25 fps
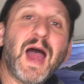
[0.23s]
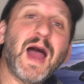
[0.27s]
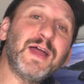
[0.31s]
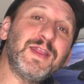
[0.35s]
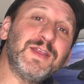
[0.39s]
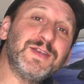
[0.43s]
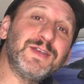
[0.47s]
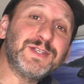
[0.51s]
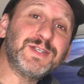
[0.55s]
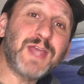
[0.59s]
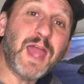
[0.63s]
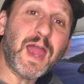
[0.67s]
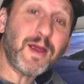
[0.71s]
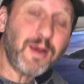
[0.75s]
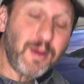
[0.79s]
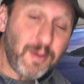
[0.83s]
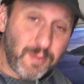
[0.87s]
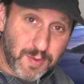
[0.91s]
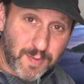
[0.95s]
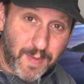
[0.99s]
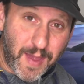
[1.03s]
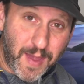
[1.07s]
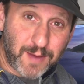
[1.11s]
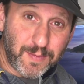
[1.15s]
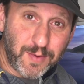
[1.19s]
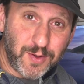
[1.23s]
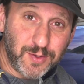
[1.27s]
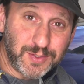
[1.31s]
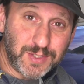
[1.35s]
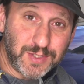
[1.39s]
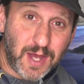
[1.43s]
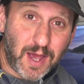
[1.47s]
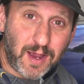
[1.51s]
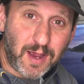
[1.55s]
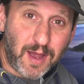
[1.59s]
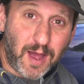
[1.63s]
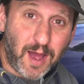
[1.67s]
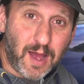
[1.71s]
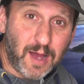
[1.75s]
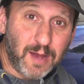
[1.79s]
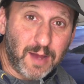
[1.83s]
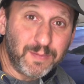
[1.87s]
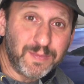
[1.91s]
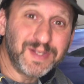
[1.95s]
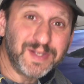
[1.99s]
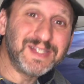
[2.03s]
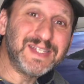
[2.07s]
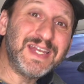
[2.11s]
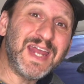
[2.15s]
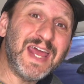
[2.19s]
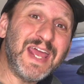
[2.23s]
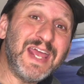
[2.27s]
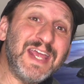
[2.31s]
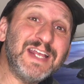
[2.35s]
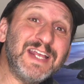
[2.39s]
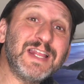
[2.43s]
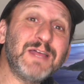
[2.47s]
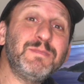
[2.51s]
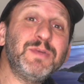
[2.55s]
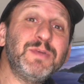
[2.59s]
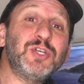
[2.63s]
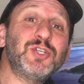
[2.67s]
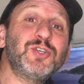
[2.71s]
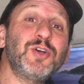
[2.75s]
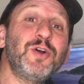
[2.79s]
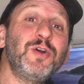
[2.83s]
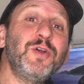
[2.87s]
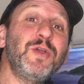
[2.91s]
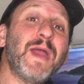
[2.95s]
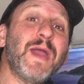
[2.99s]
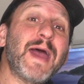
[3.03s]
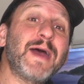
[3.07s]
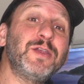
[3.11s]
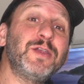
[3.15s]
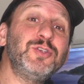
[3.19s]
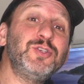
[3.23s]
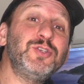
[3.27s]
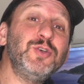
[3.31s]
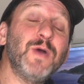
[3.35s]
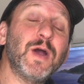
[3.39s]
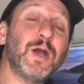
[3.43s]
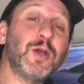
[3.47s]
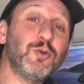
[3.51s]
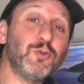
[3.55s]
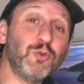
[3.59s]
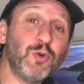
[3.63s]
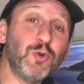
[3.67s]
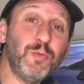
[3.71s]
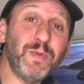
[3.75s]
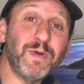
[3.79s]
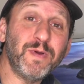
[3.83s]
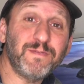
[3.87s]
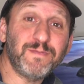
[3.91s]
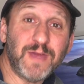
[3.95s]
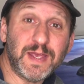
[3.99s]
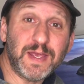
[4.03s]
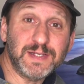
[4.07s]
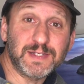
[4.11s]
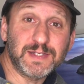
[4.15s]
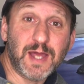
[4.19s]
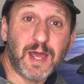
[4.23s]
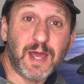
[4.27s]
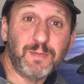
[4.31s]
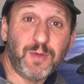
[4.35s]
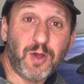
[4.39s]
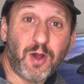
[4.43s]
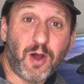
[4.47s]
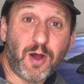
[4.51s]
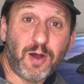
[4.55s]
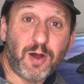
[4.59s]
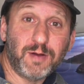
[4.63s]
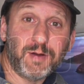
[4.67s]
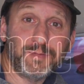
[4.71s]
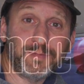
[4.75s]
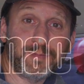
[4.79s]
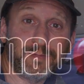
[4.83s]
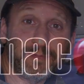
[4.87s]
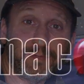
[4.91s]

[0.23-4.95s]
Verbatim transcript: Hi, this is Gary with MacMost.com. Today, let me show you how to do a group FaceTime call.